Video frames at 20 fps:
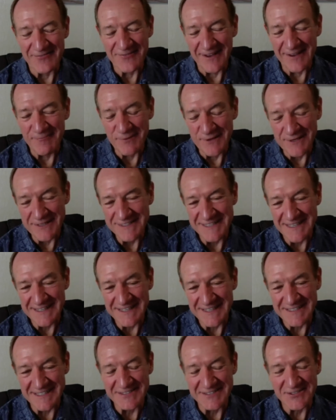But you see the
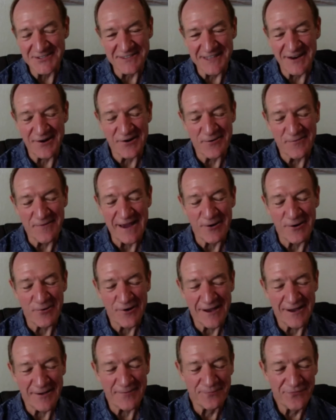scissors there no matter
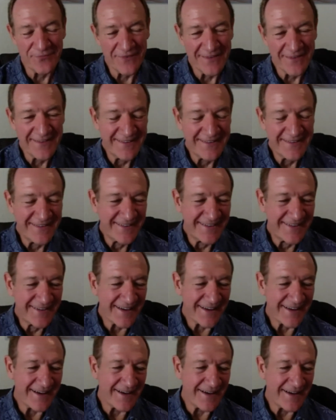what.
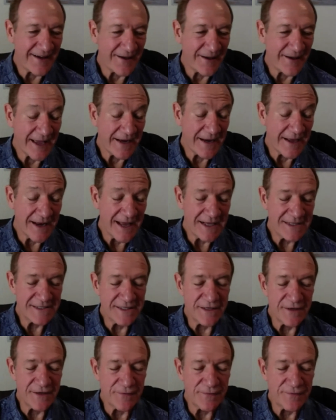And the next
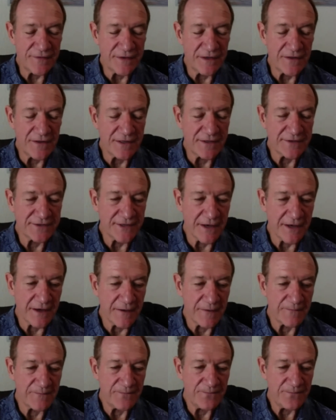thing you feel is
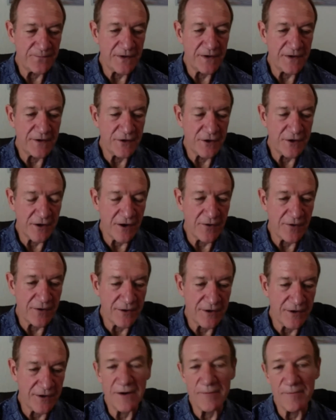you're going
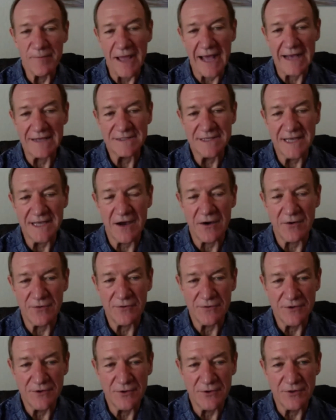to pass out.
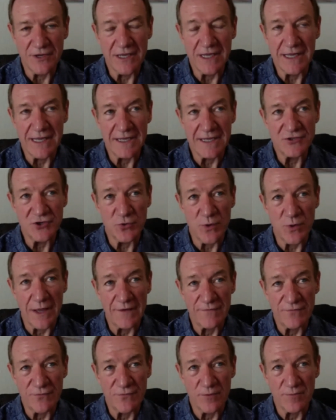You're looking at your
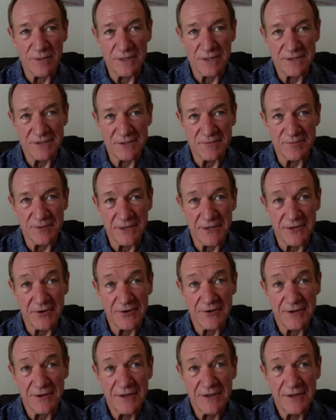waveform disappear.